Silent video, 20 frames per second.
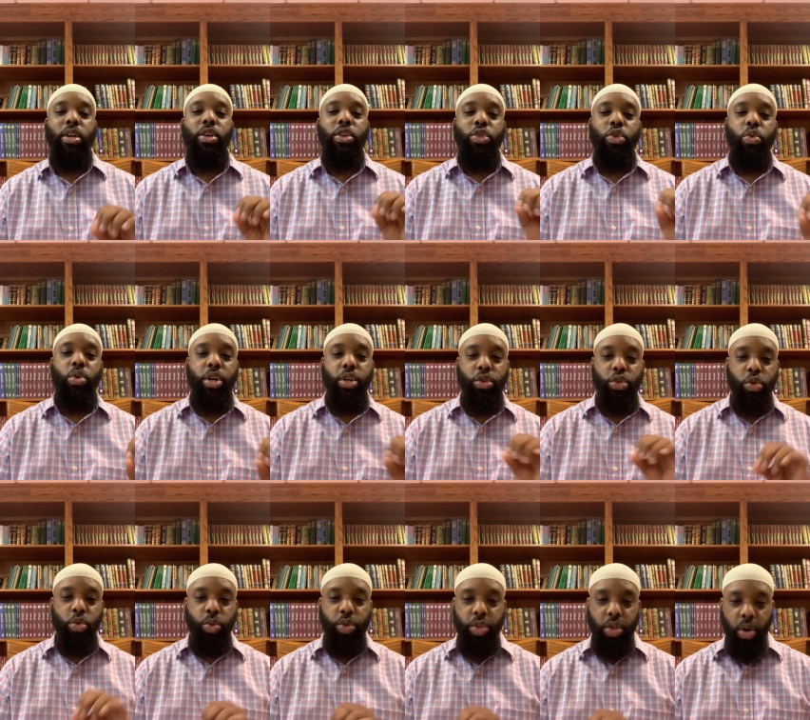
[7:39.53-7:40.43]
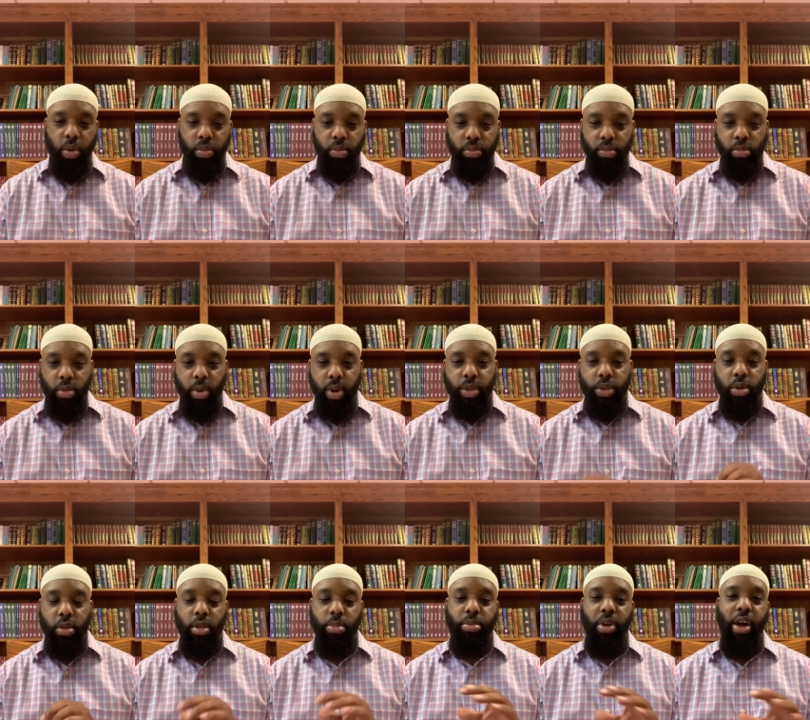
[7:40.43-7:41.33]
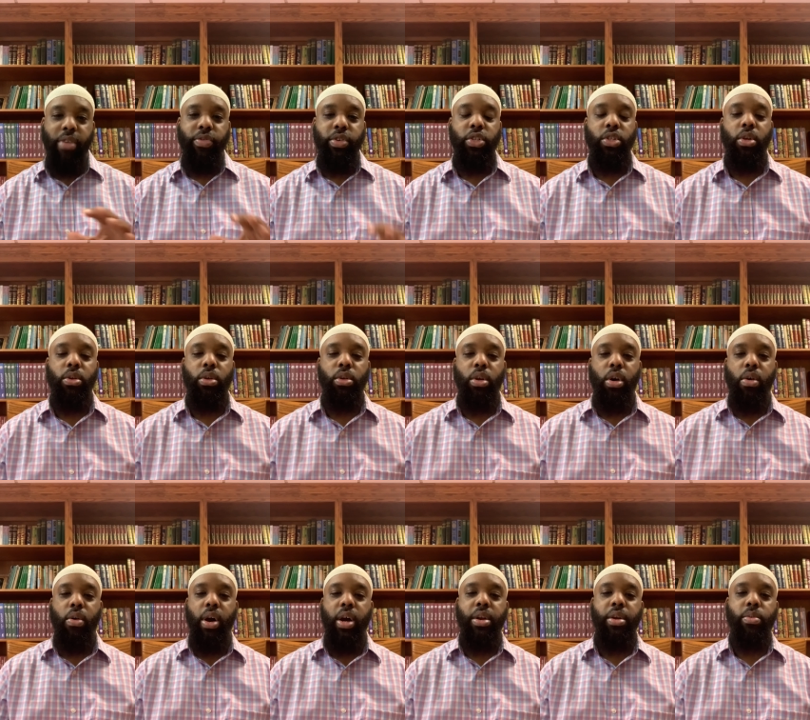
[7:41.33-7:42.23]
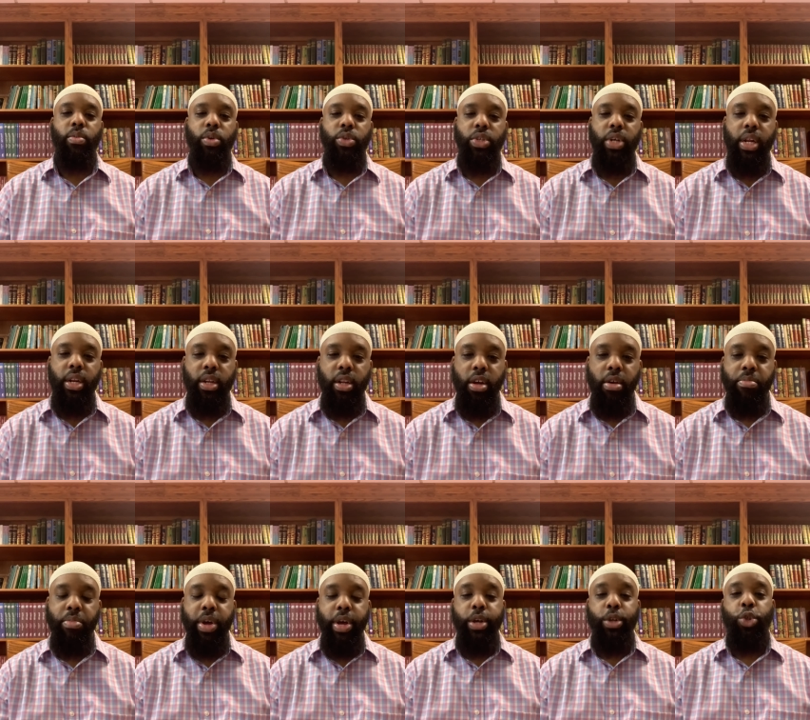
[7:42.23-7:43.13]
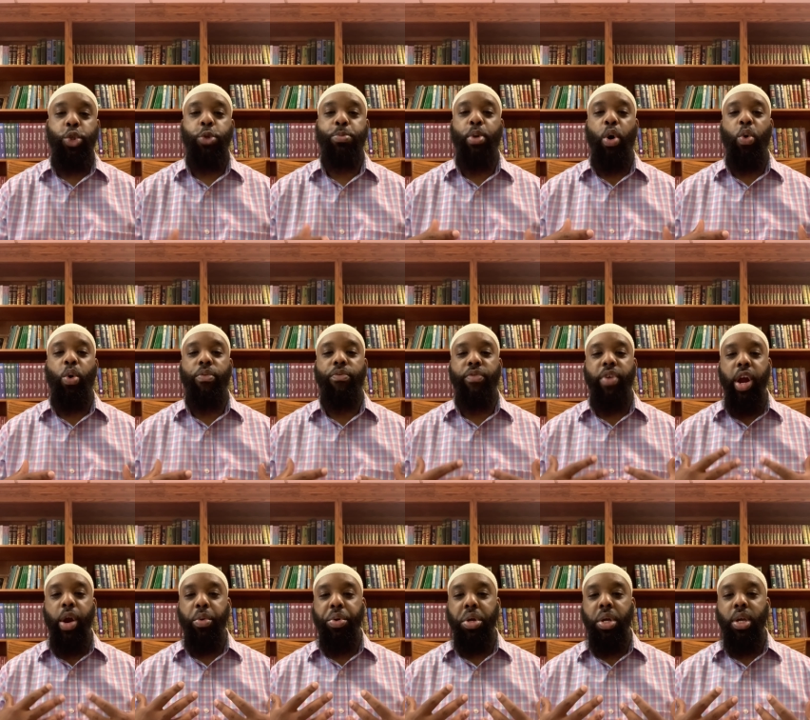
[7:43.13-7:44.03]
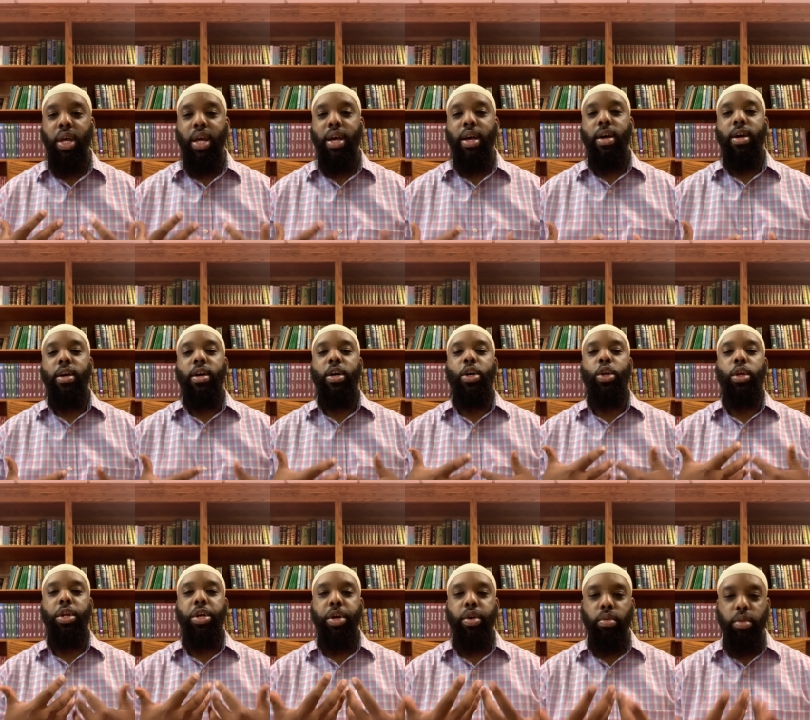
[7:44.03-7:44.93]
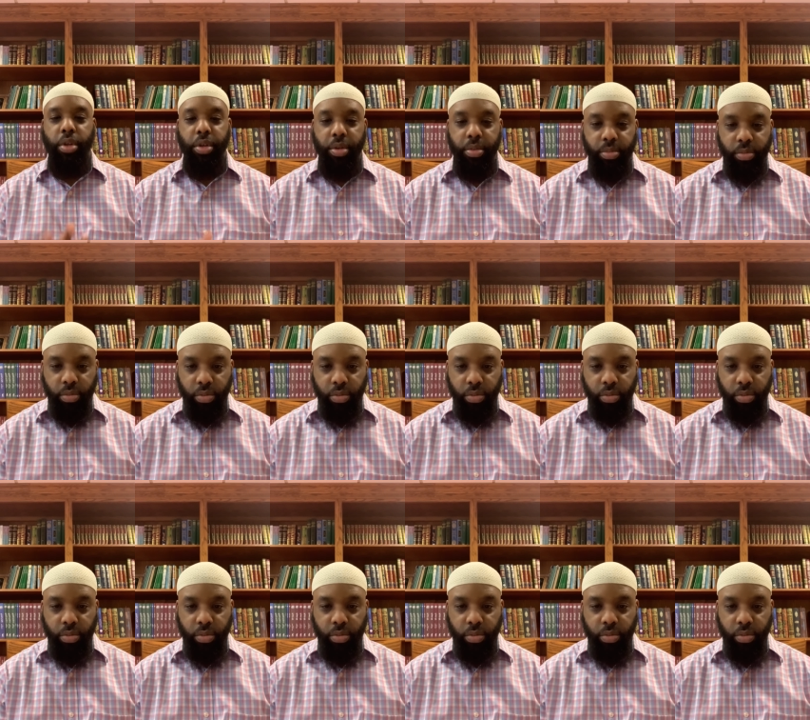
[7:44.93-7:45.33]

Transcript: you could do so. All right. So the Prophet sallallahu alaihi wasallam spoke very clearly